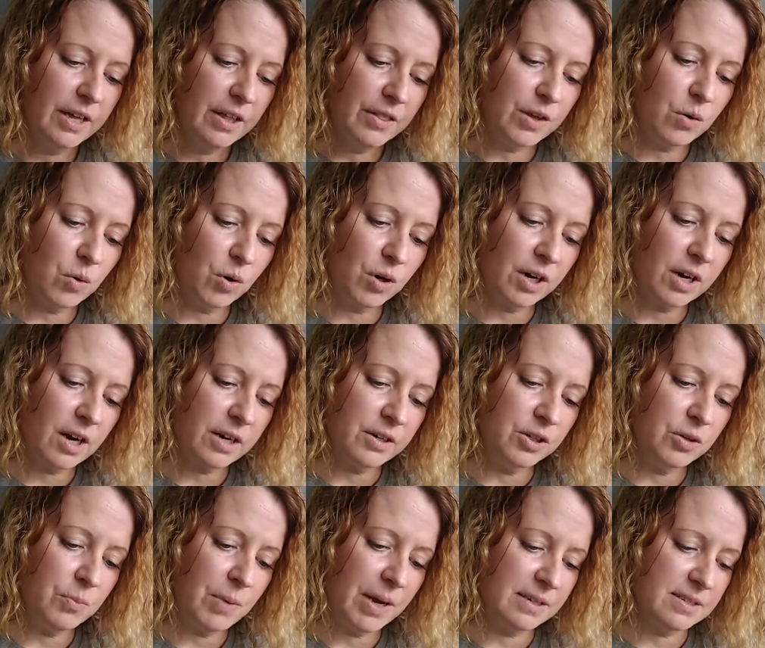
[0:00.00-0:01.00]
The Oregon
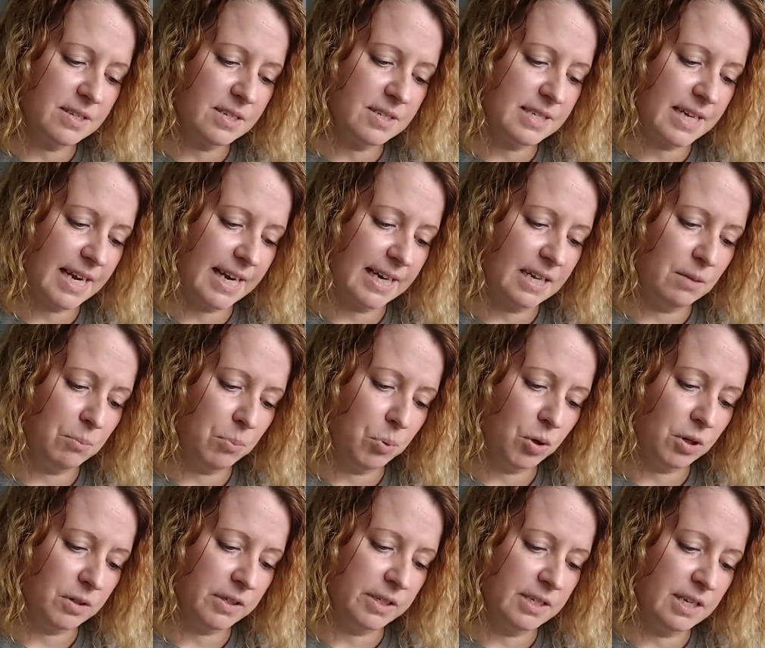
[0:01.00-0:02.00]
Humane Society in
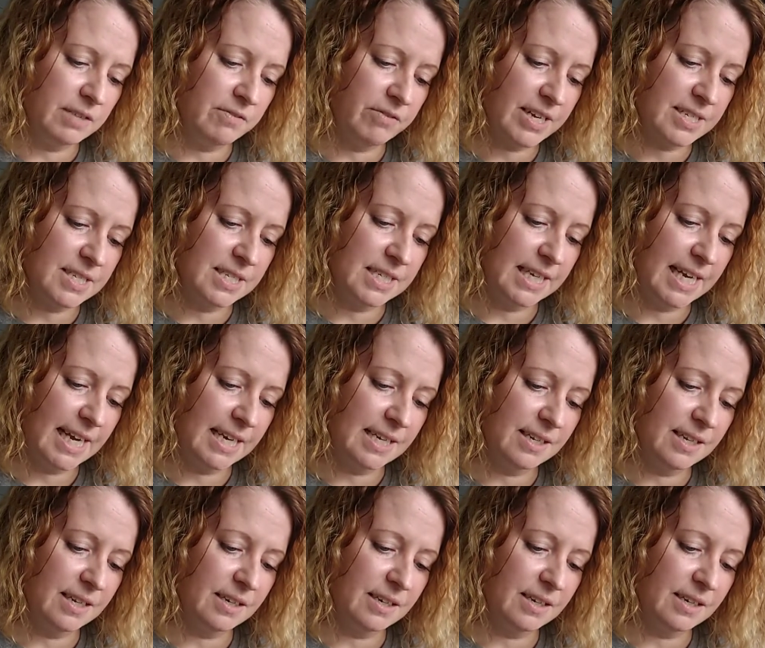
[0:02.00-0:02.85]
Portland investigated